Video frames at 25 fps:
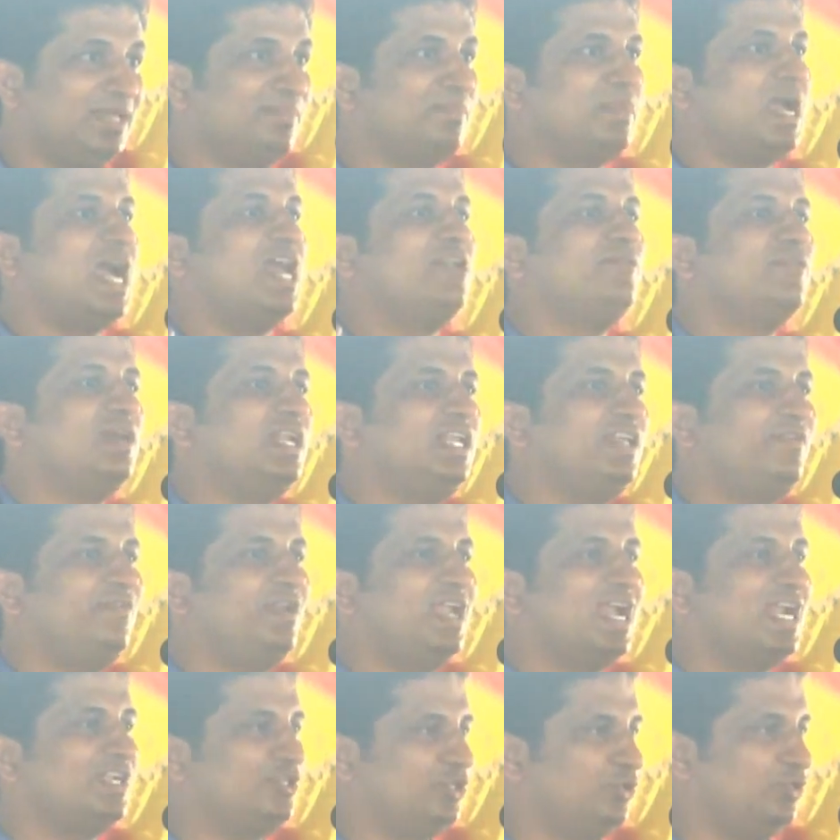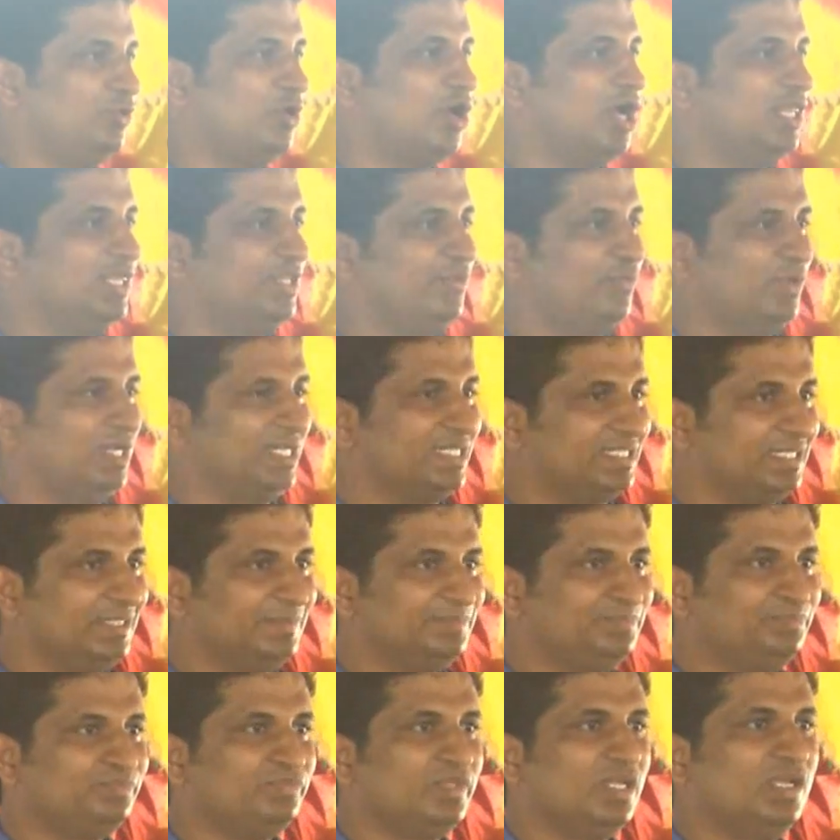manually we had to do all the work.
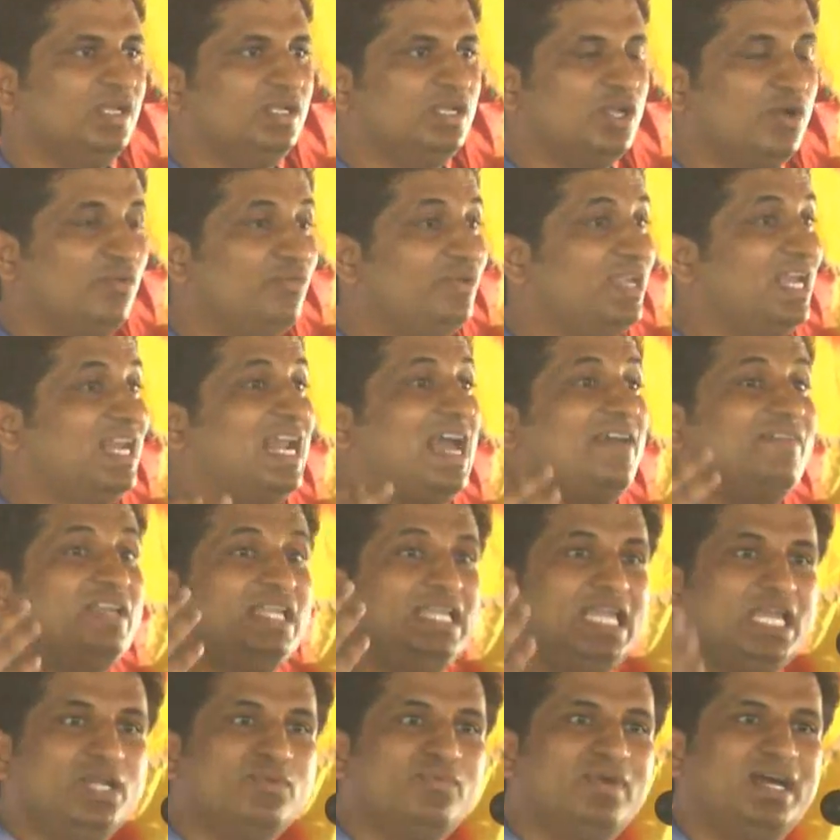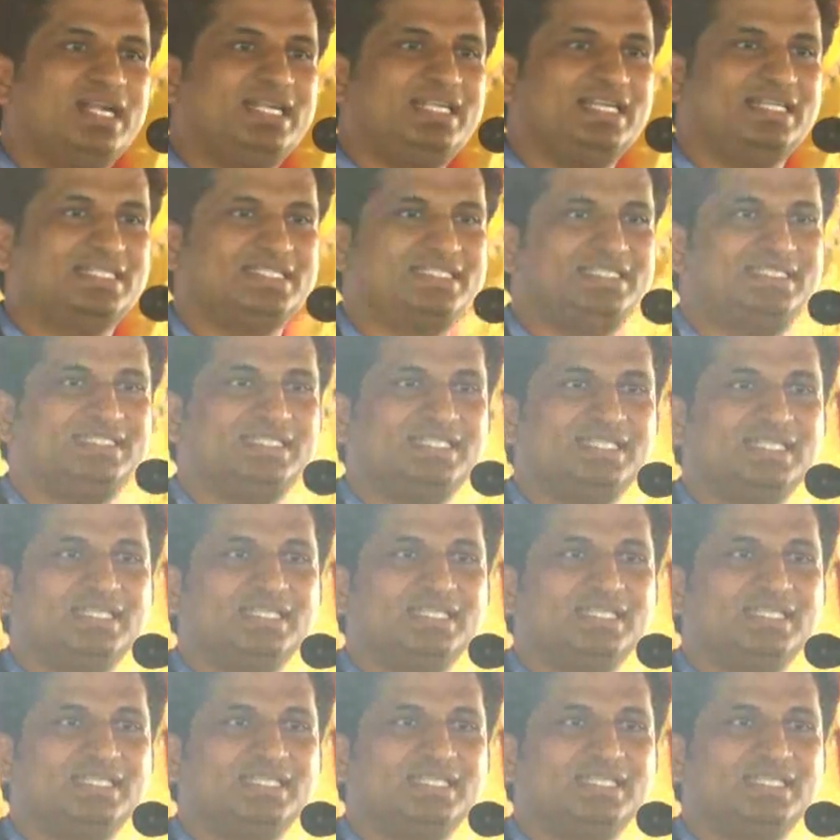Now we are having inverters.